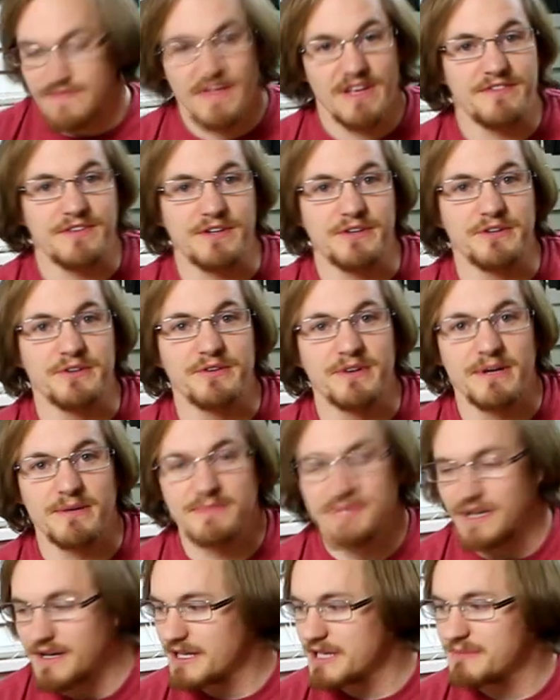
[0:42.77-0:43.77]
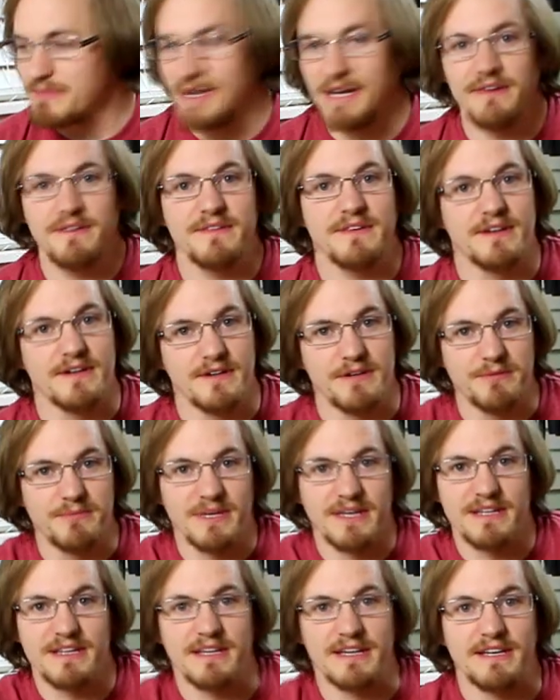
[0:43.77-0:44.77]
If you don't know what I'm talking about, there will
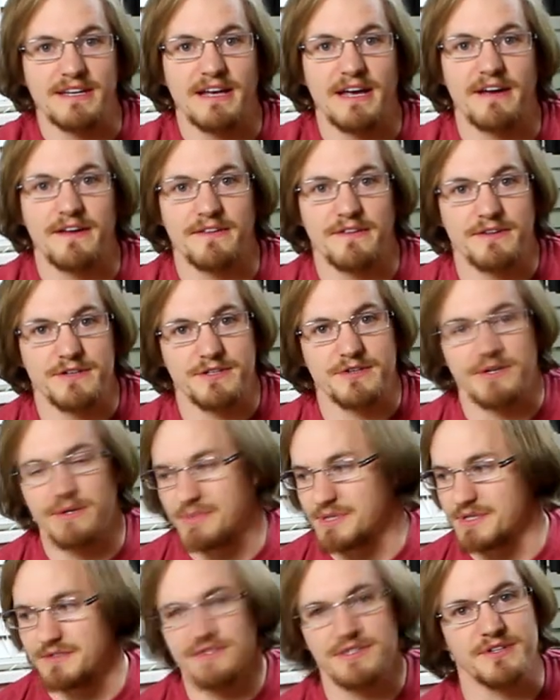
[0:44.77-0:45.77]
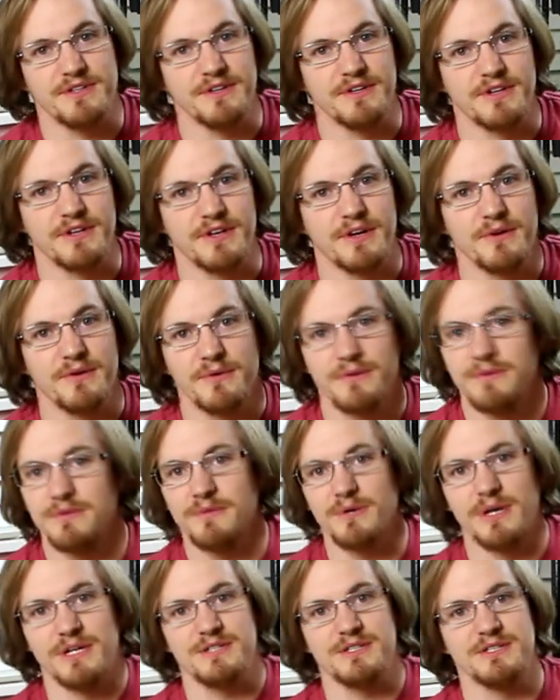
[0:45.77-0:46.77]
be a link down in the description so you can go
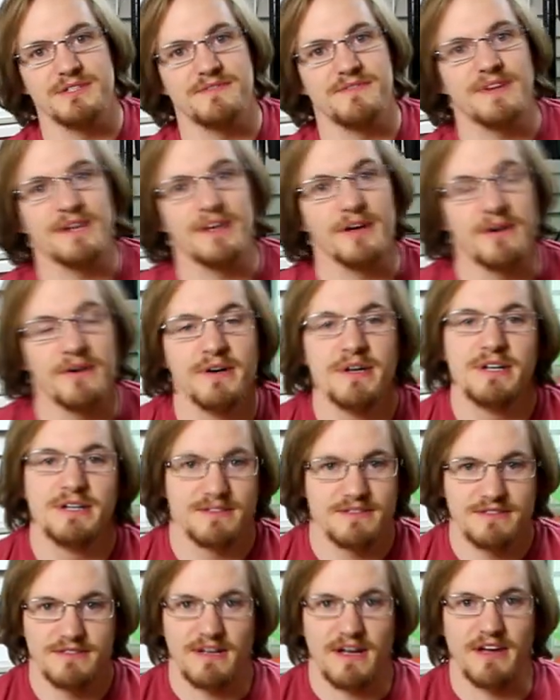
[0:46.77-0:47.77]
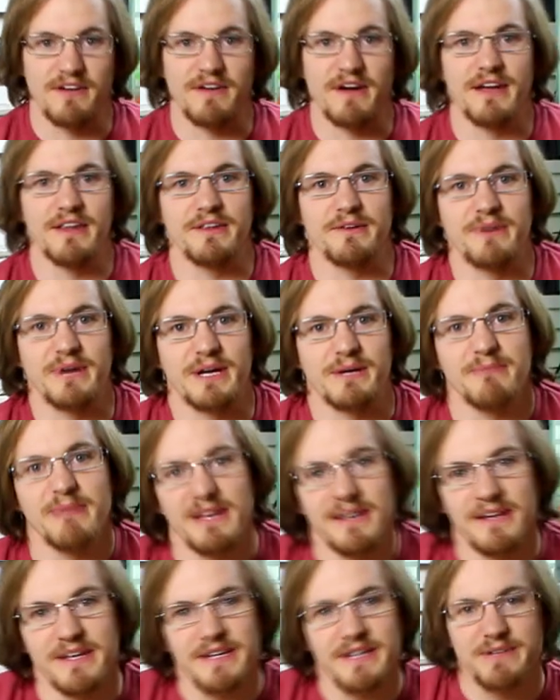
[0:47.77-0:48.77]
watch this video. I highly
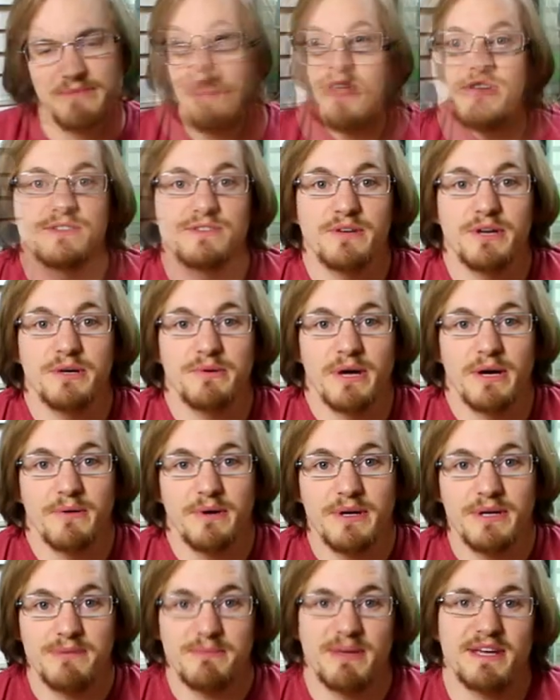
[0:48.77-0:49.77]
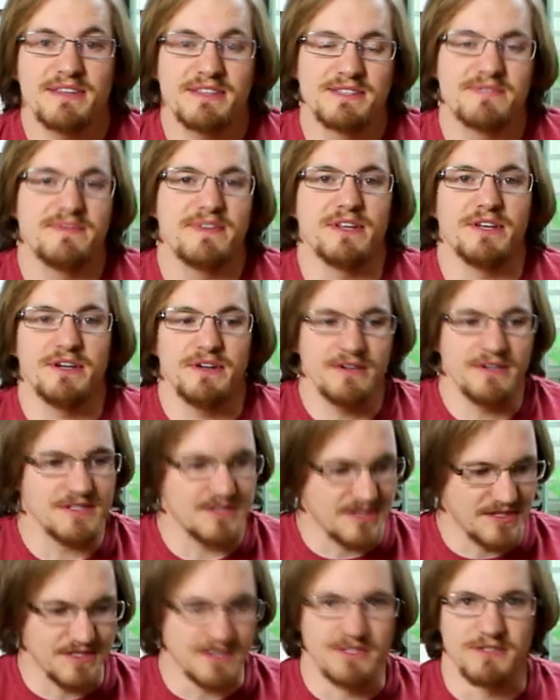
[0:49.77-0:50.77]
recommend it. So anyway, I wanted to make this video,
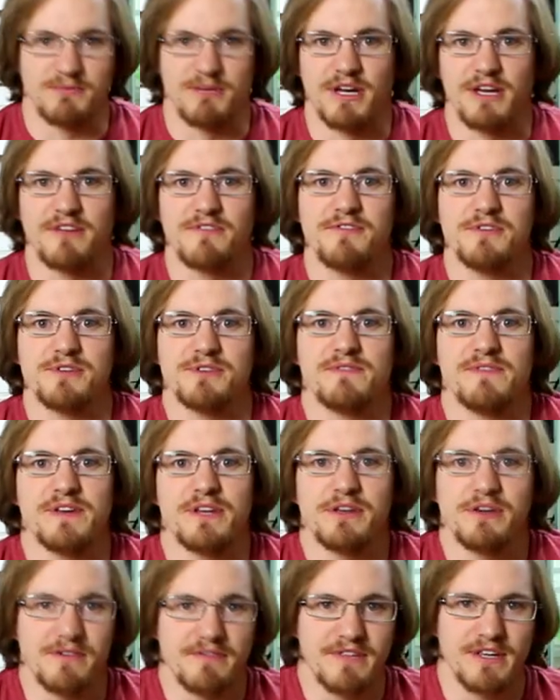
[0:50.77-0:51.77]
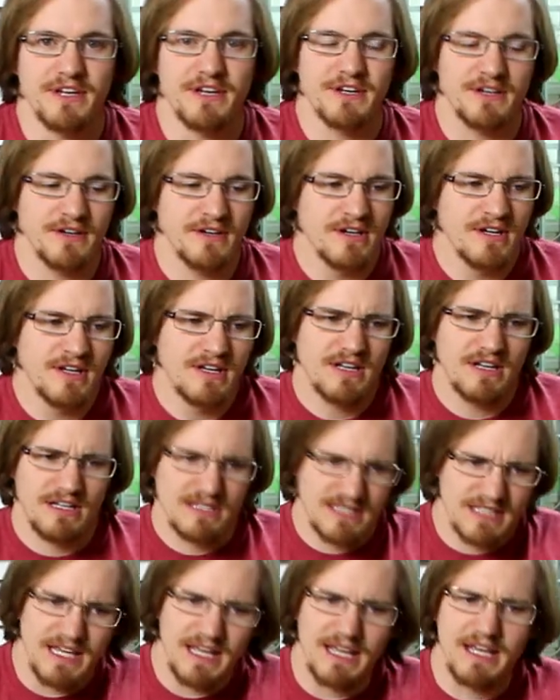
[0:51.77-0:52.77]
as this is my first video of the year,
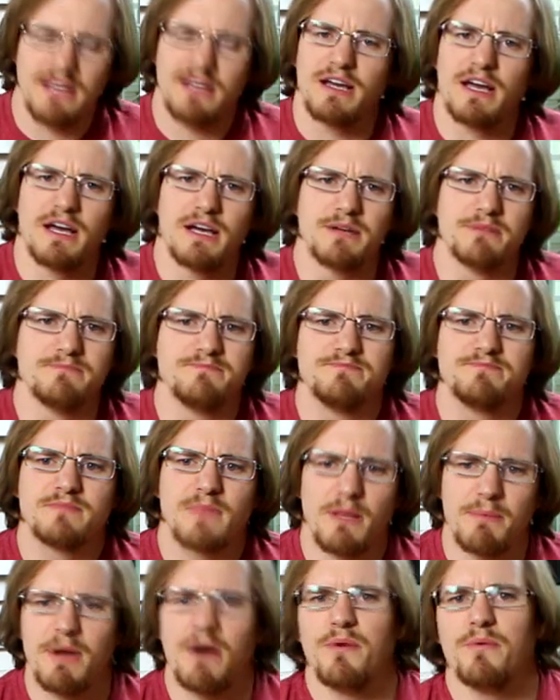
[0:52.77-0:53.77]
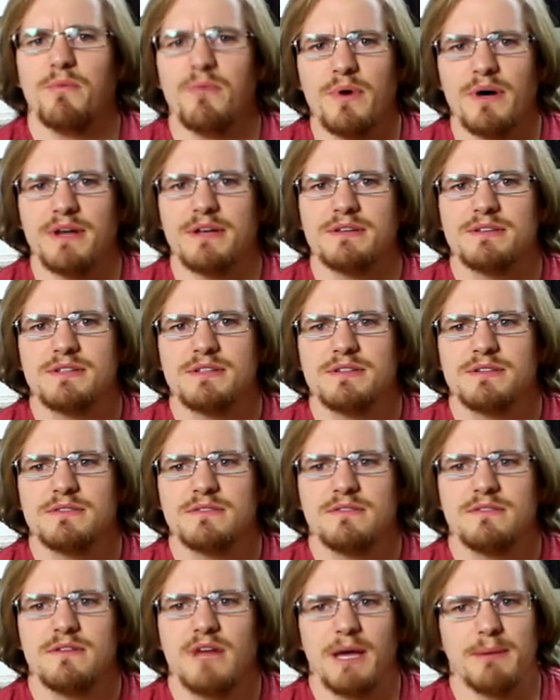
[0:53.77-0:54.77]
saying uh, about what
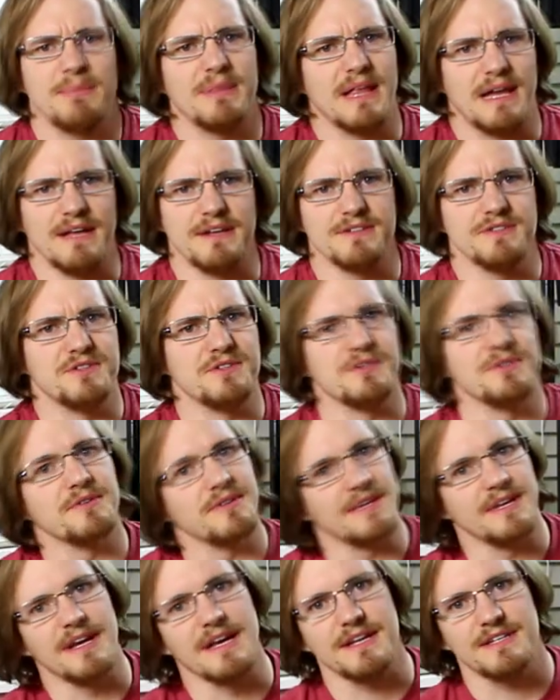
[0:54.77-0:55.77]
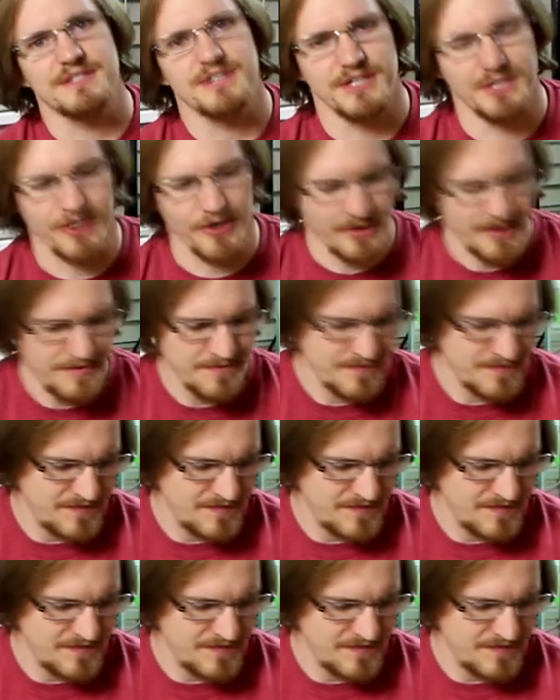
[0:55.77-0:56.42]
I plan to do in the next year.